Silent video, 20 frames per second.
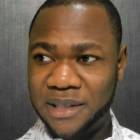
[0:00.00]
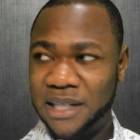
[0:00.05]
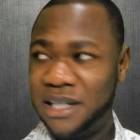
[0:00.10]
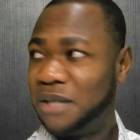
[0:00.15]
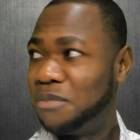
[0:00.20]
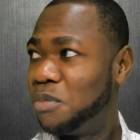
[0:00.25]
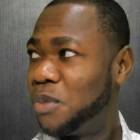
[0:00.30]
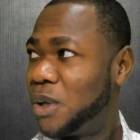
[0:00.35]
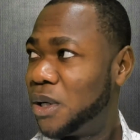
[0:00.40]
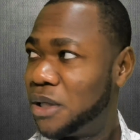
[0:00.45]

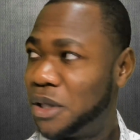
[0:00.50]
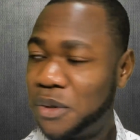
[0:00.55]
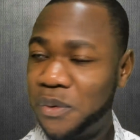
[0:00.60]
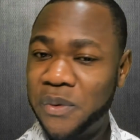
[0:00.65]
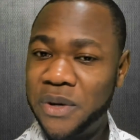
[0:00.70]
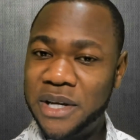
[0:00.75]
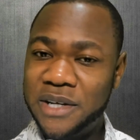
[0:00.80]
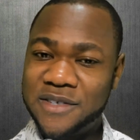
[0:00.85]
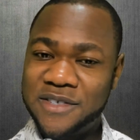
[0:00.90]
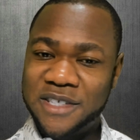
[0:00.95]
And then part
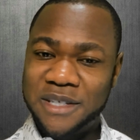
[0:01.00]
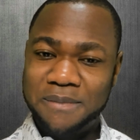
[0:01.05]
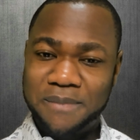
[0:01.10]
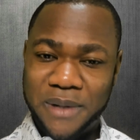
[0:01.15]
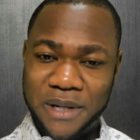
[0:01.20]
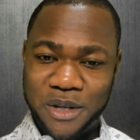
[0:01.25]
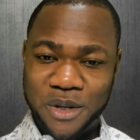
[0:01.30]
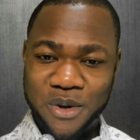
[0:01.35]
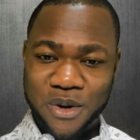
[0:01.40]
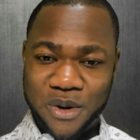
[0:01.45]
three is
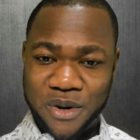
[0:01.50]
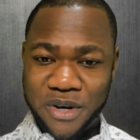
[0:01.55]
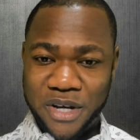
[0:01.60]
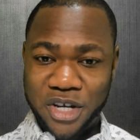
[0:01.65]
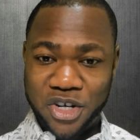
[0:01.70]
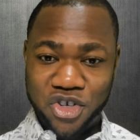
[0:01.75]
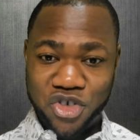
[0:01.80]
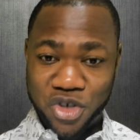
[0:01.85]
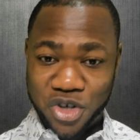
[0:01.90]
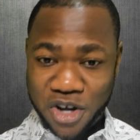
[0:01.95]
simply
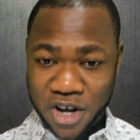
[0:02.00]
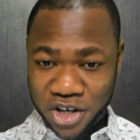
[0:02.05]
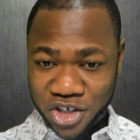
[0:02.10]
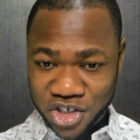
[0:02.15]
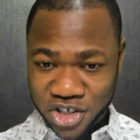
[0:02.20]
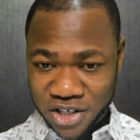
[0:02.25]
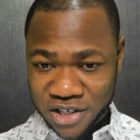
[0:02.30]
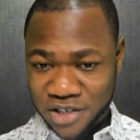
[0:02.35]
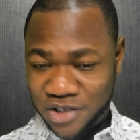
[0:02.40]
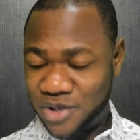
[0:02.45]
your
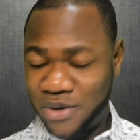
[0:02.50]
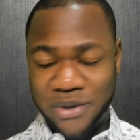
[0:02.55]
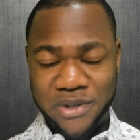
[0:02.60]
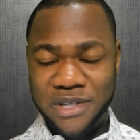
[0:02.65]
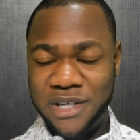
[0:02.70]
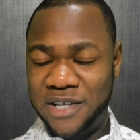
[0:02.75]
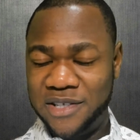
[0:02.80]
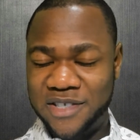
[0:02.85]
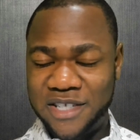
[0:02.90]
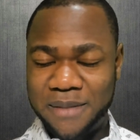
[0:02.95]
introduction.
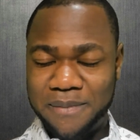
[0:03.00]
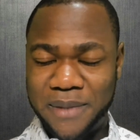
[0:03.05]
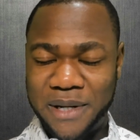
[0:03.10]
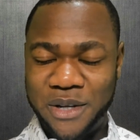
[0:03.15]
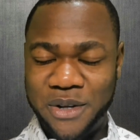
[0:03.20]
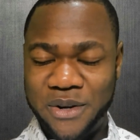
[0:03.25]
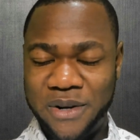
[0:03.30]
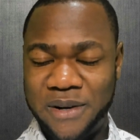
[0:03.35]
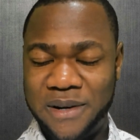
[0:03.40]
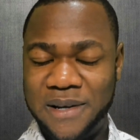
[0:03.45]
So it's
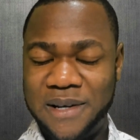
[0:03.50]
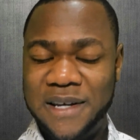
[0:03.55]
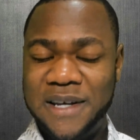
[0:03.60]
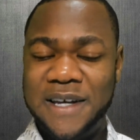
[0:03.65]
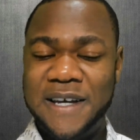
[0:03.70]
simply your